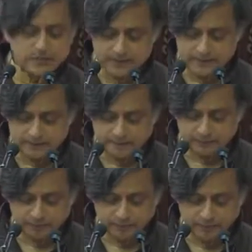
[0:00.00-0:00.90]
time.
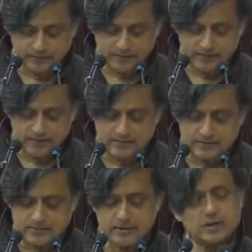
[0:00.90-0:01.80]

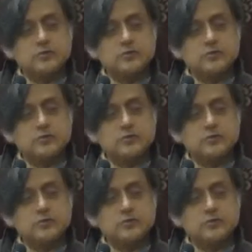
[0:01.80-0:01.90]
His